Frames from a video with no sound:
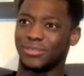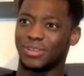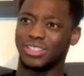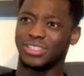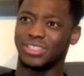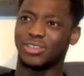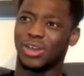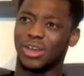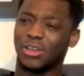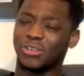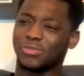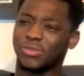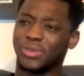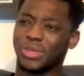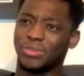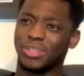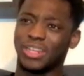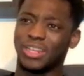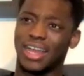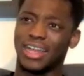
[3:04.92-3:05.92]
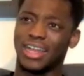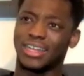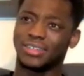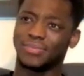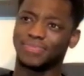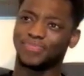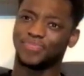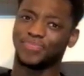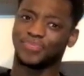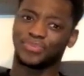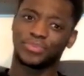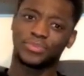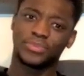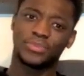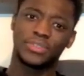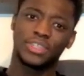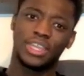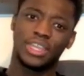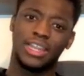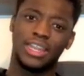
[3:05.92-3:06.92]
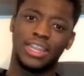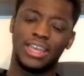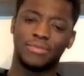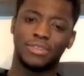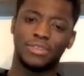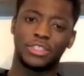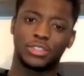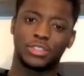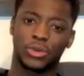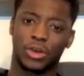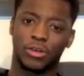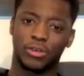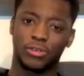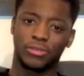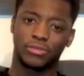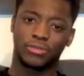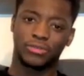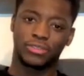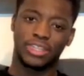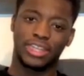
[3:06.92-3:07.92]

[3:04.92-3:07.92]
until I was maybe like 11, 12,